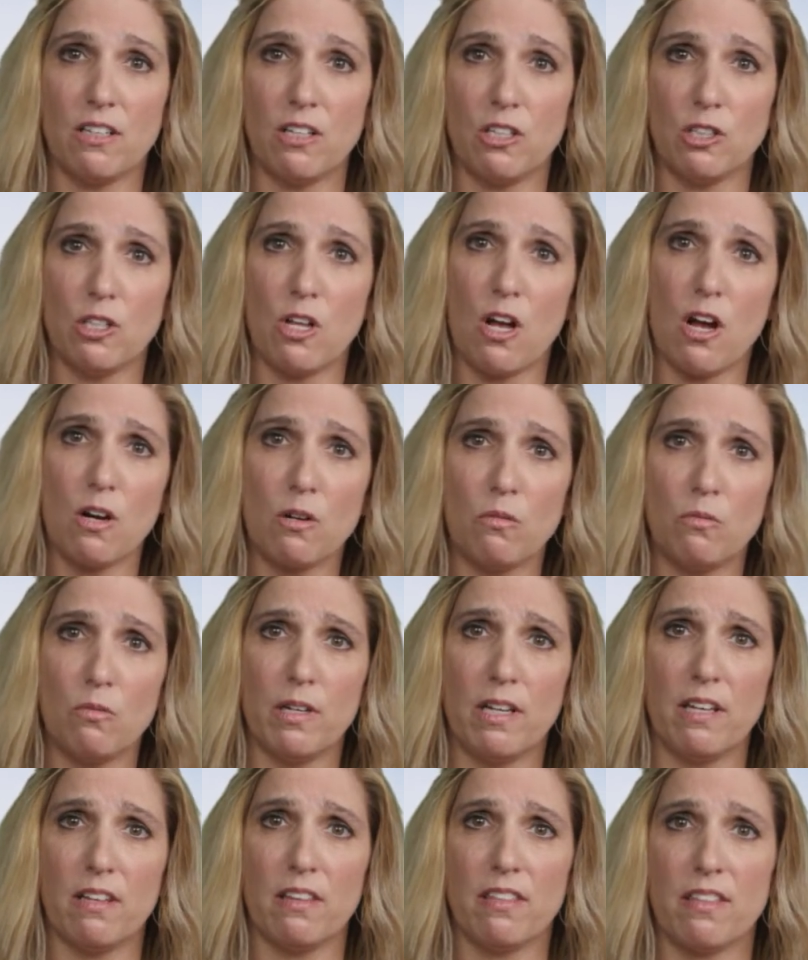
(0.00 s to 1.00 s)
along
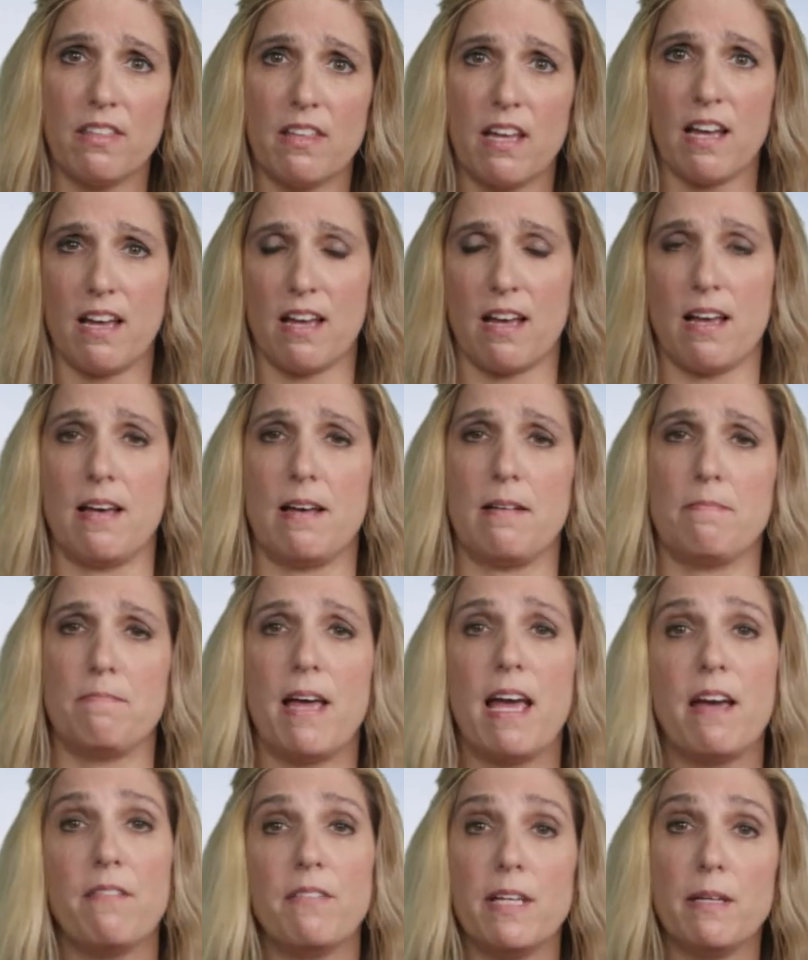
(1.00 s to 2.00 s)
with um,
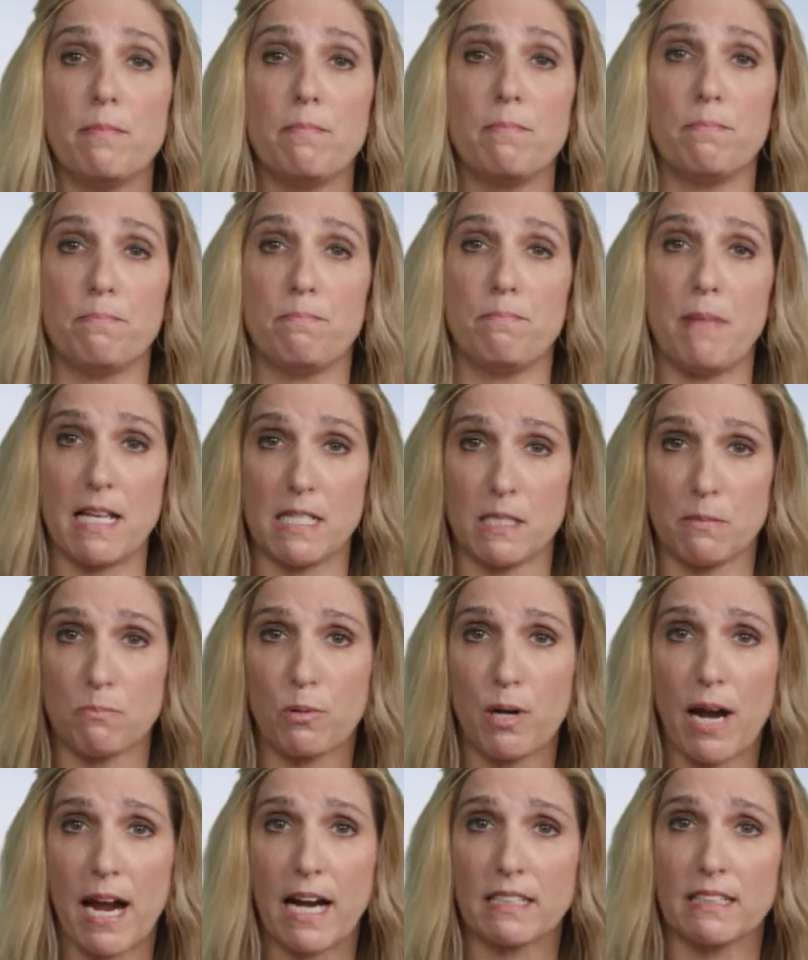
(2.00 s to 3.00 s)
heavy best
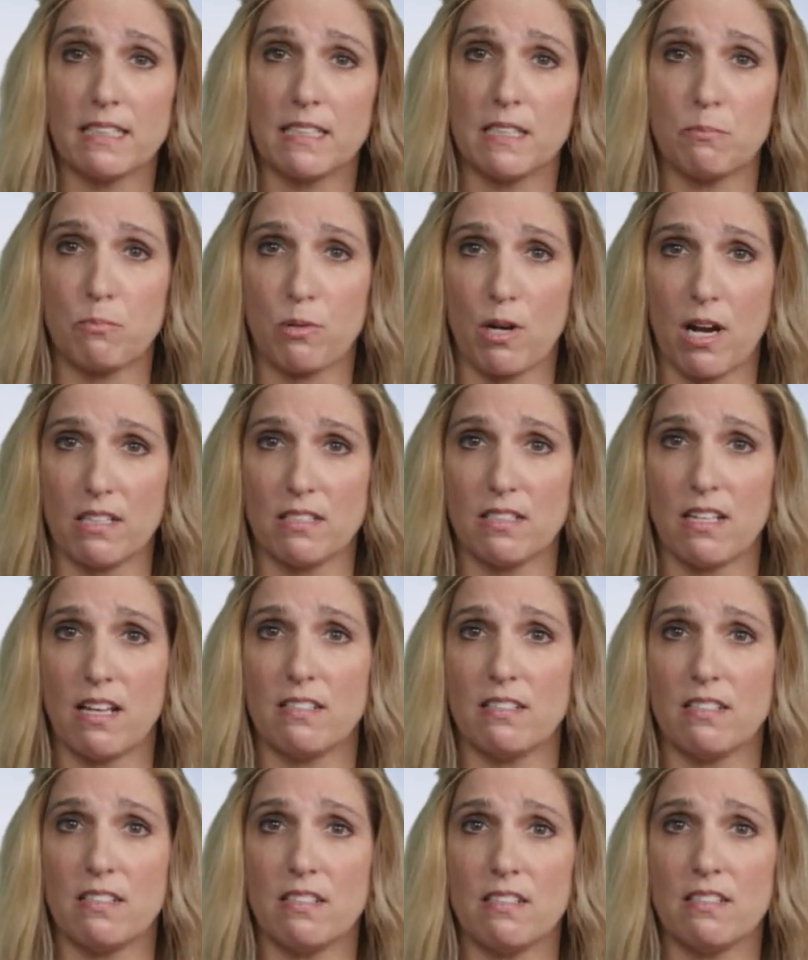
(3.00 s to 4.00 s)
practice
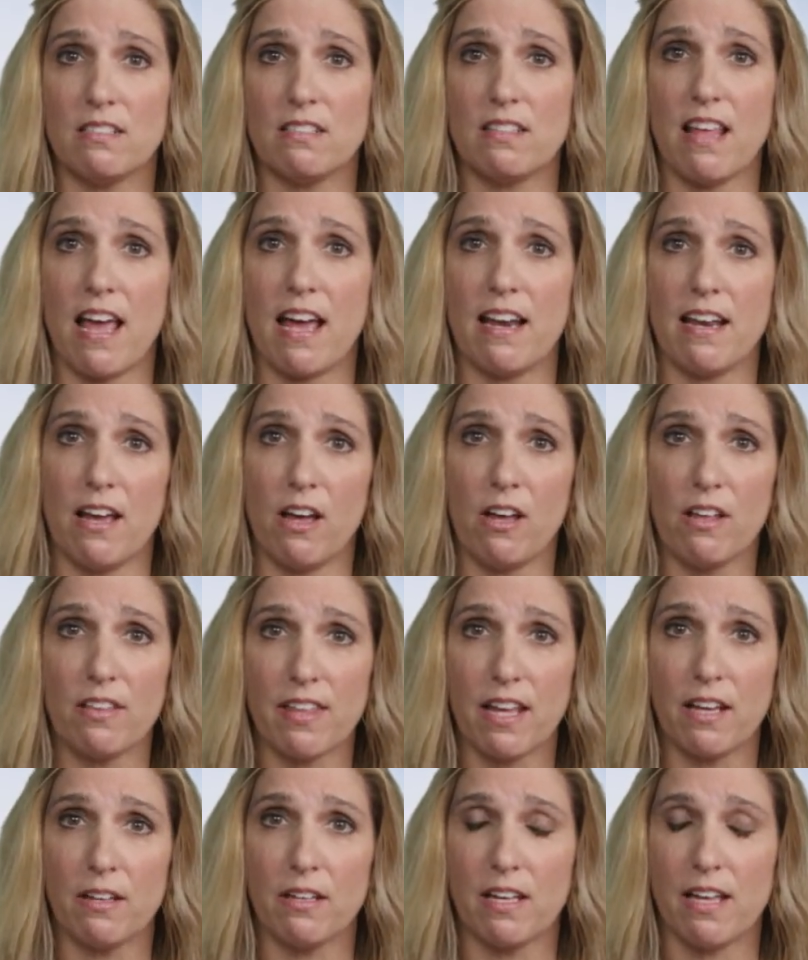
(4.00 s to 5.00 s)
processes that health,
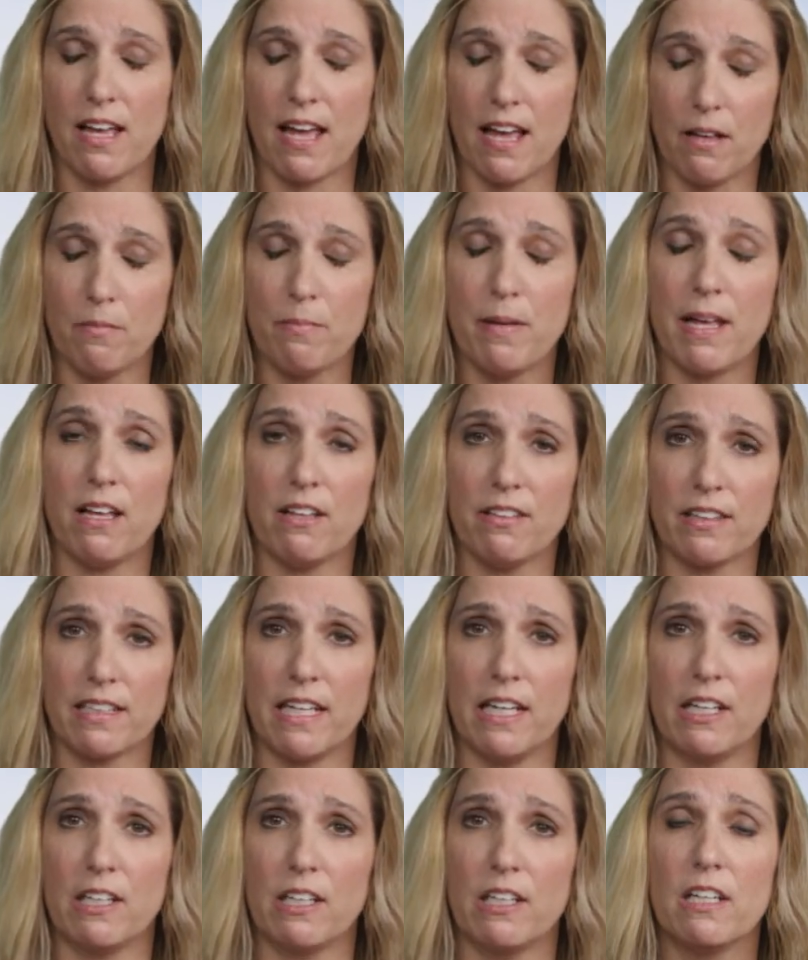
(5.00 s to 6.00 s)
help, help
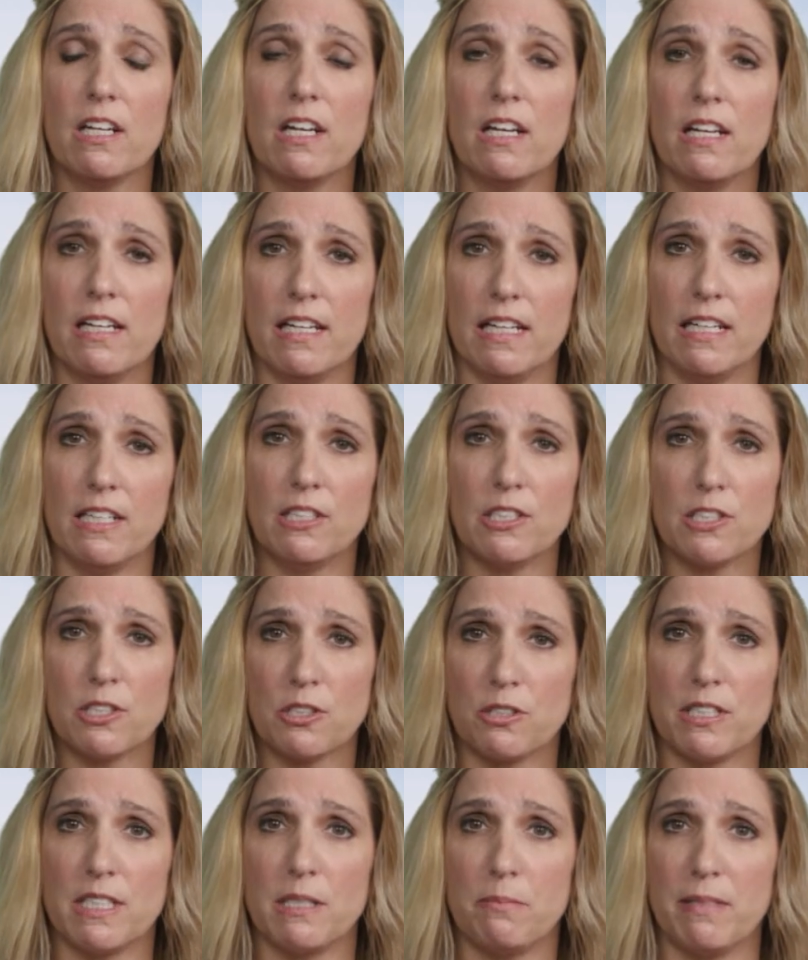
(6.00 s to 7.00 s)
healthcare
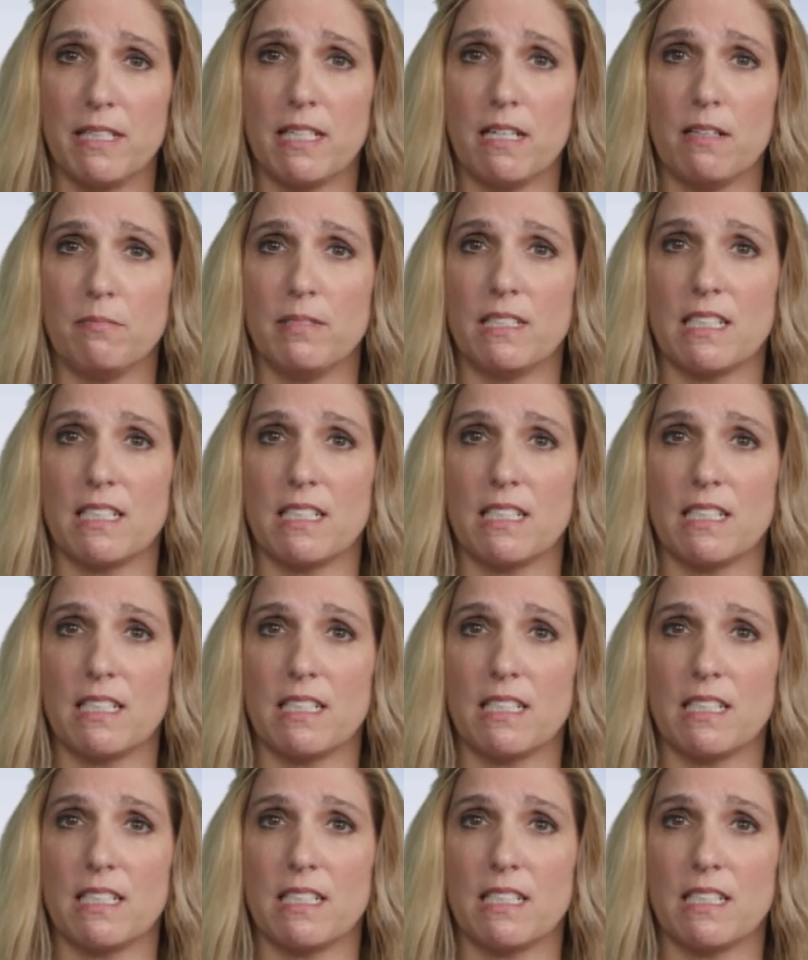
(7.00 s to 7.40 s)
industries become